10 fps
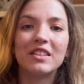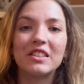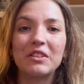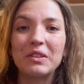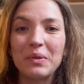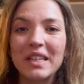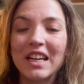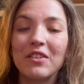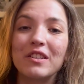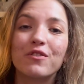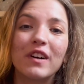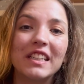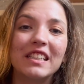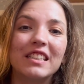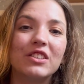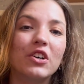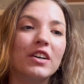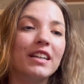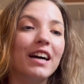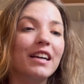So the workout is finally
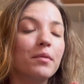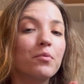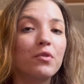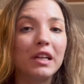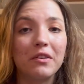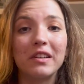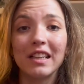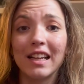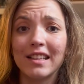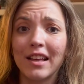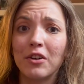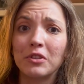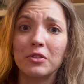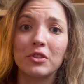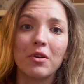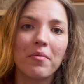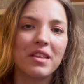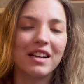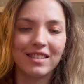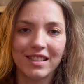done. I'm really, really glad I got to do
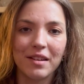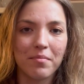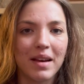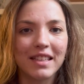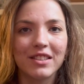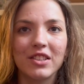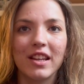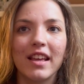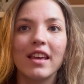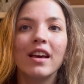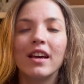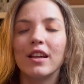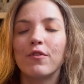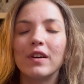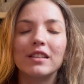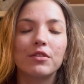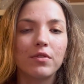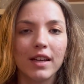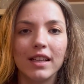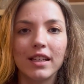something else than mats today. It felt
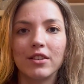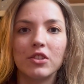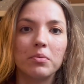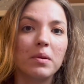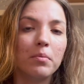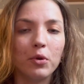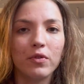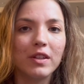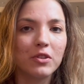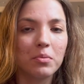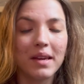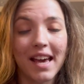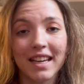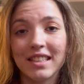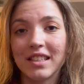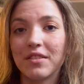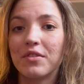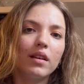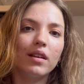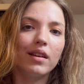really good to be moving, to be
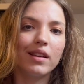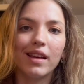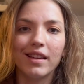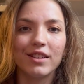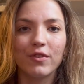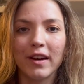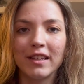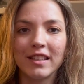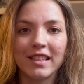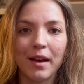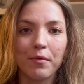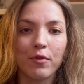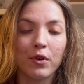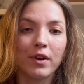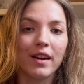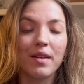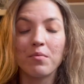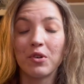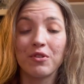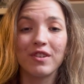active. And yeah, it is finally time for a
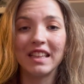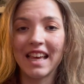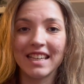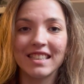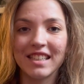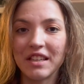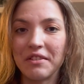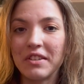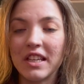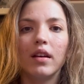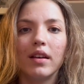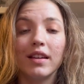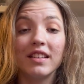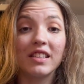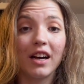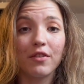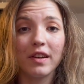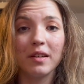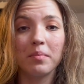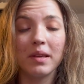more relaxed evening. It is
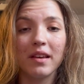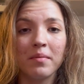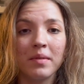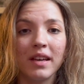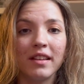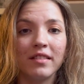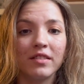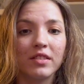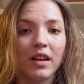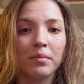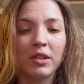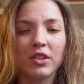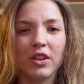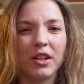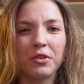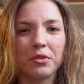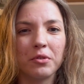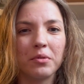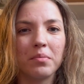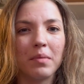8:30 p.m. and I'm not gonna
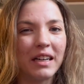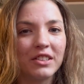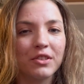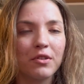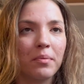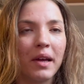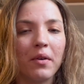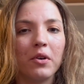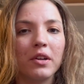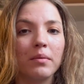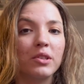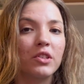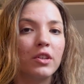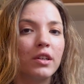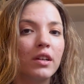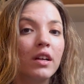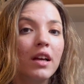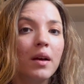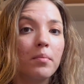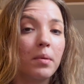do much from now on. I'm just gonna
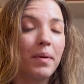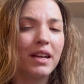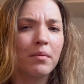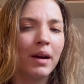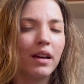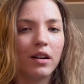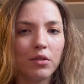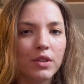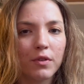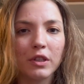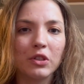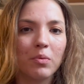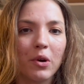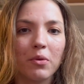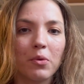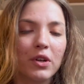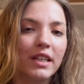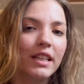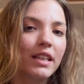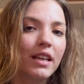prepare my oats for tomorrow
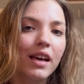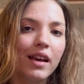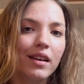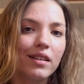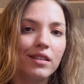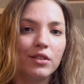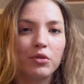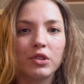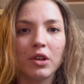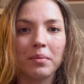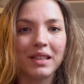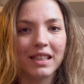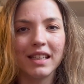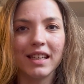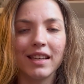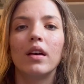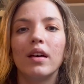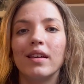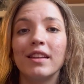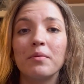morning, do some cleaning,
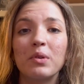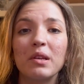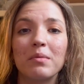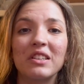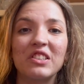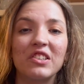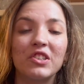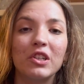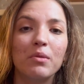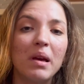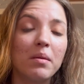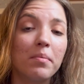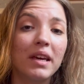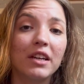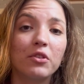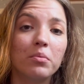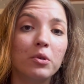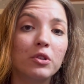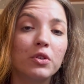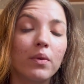and then pretty much just chill, maybe pick a new
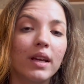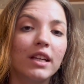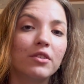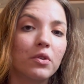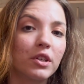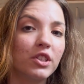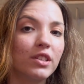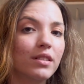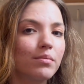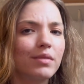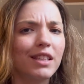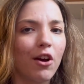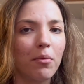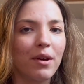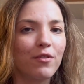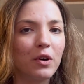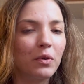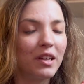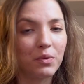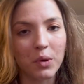book to read or just stay on my
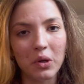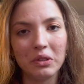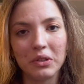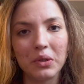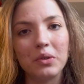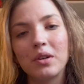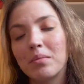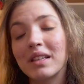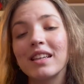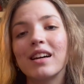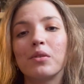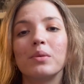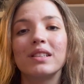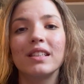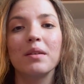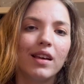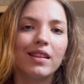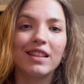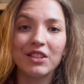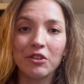phone as we all do. But yeah, we'll see.
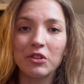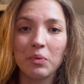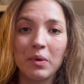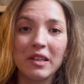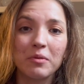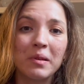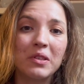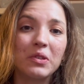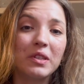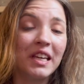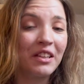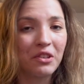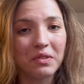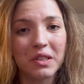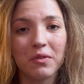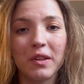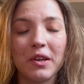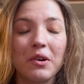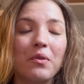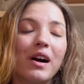This also brings me to the end of this
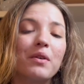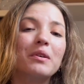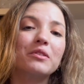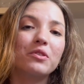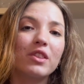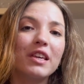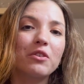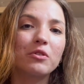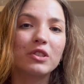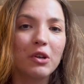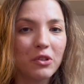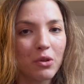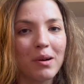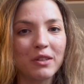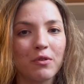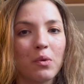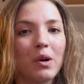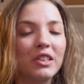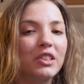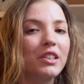video. I want to thank you so, so much for
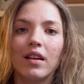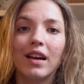watching.